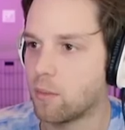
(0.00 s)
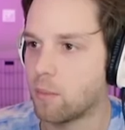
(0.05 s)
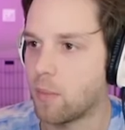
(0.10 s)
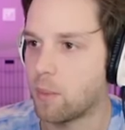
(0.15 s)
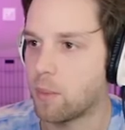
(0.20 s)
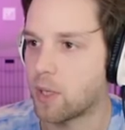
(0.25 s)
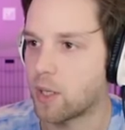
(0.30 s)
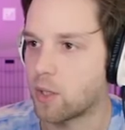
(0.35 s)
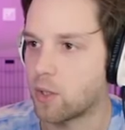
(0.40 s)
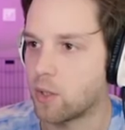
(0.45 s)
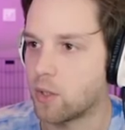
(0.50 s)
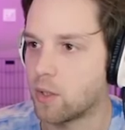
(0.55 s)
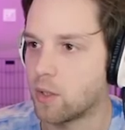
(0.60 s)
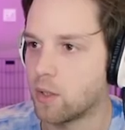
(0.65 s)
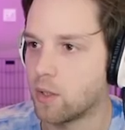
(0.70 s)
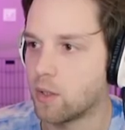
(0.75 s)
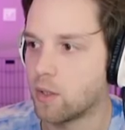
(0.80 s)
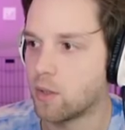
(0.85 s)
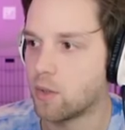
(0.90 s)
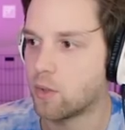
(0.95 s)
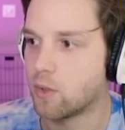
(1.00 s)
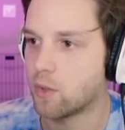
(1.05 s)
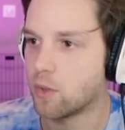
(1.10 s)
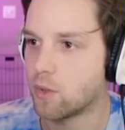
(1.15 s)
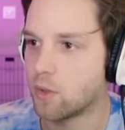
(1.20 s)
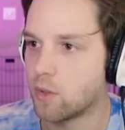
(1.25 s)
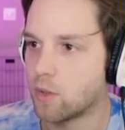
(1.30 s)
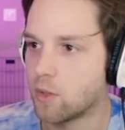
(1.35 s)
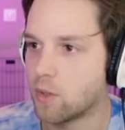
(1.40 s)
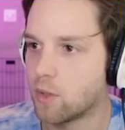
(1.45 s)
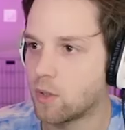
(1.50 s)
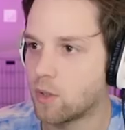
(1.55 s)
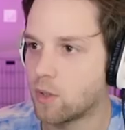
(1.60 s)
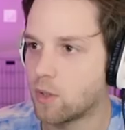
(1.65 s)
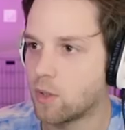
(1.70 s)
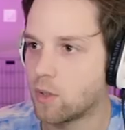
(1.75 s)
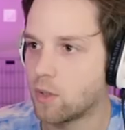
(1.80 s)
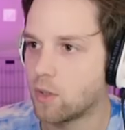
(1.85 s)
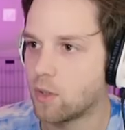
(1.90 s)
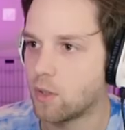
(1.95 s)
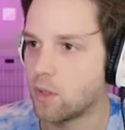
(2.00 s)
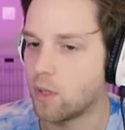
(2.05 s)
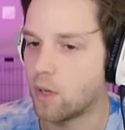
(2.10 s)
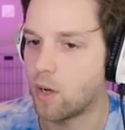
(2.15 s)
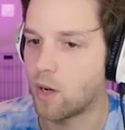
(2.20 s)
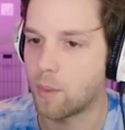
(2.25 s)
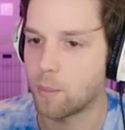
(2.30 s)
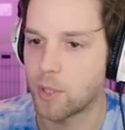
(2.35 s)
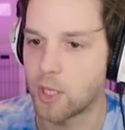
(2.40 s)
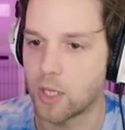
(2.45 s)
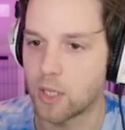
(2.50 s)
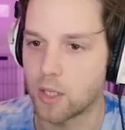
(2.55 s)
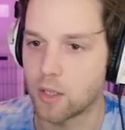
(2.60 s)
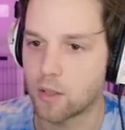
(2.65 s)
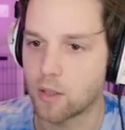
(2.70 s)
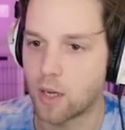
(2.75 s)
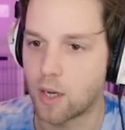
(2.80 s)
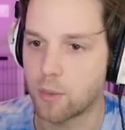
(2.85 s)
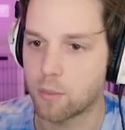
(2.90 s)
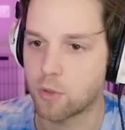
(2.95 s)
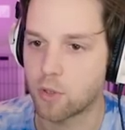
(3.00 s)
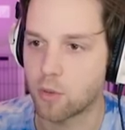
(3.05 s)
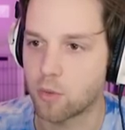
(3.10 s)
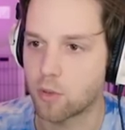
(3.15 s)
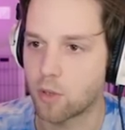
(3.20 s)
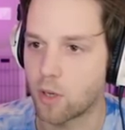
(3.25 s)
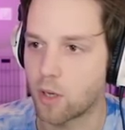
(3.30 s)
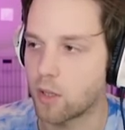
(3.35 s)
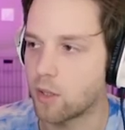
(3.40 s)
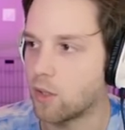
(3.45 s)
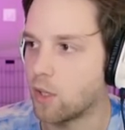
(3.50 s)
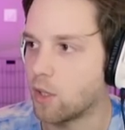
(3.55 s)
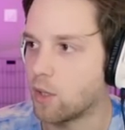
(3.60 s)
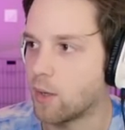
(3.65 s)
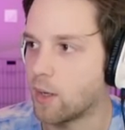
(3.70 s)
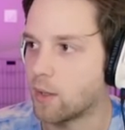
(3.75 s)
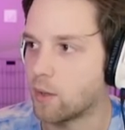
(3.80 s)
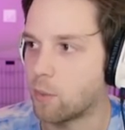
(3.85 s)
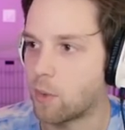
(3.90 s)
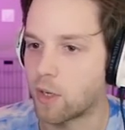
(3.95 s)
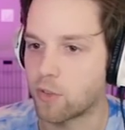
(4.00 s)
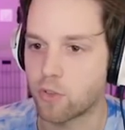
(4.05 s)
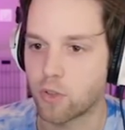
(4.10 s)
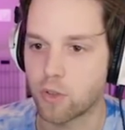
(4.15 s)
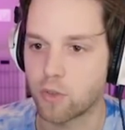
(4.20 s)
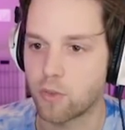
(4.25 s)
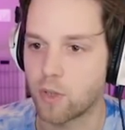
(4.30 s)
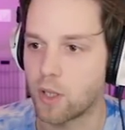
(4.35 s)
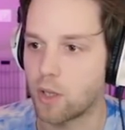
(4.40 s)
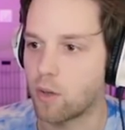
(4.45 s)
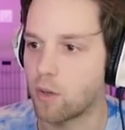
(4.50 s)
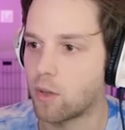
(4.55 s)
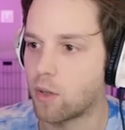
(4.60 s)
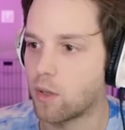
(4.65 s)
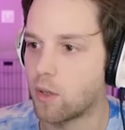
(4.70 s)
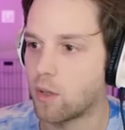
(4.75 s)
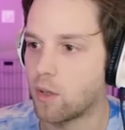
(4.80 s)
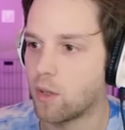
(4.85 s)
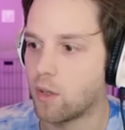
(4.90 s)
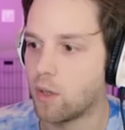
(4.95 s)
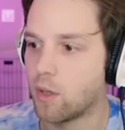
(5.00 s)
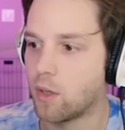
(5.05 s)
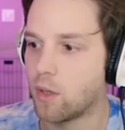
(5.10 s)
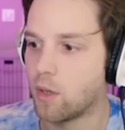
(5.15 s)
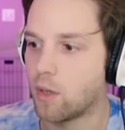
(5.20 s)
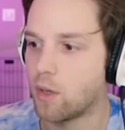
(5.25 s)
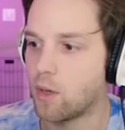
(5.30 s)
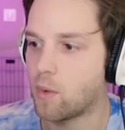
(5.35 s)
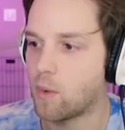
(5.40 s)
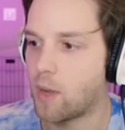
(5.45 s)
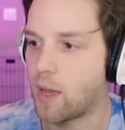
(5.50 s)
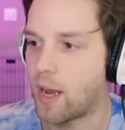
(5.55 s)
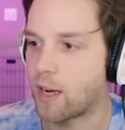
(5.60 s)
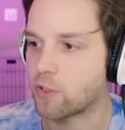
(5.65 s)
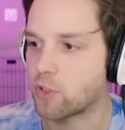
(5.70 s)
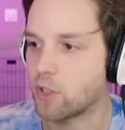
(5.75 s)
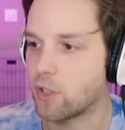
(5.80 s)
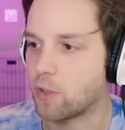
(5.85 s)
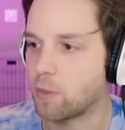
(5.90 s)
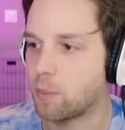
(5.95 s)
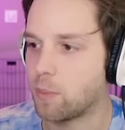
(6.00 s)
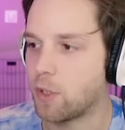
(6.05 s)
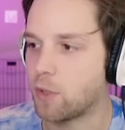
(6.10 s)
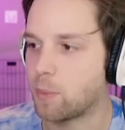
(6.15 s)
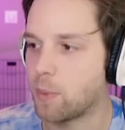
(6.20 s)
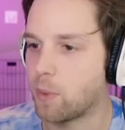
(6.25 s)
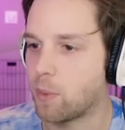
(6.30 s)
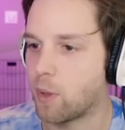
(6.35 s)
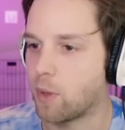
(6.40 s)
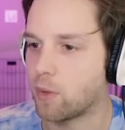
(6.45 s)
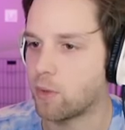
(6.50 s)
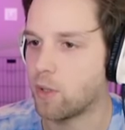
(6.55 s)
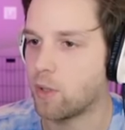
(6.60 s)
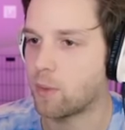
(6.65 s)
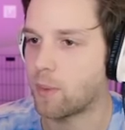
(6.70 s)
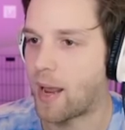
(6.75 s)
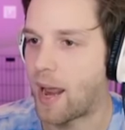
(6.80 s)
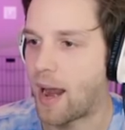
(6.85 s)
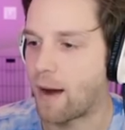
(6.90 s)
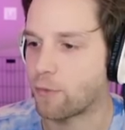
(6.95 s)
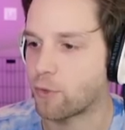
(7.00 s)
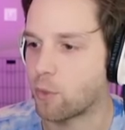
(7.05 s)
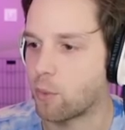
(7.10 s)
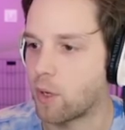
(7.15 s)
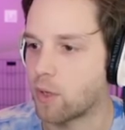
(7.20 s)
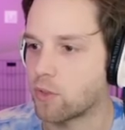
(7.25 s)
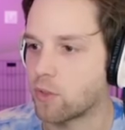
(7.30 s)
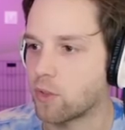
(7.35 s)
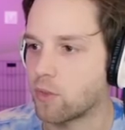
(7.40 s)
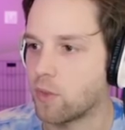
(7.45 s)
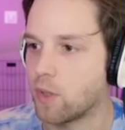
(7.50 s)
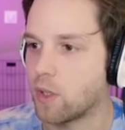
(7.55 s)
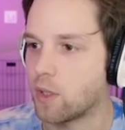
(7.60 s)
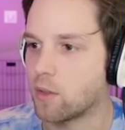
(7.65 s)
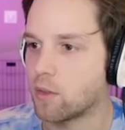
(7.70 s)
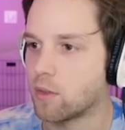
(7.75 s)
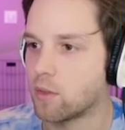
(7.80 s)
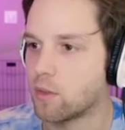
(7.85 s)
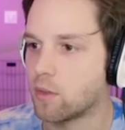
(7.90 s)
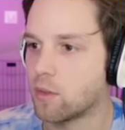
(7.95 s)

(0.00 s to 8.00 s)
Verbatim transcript: Maybe it could. No, I'm an idiot. I'm so sorry that you had to watch this video. Well, actually, let's, let's be real. You don't have to watch this video.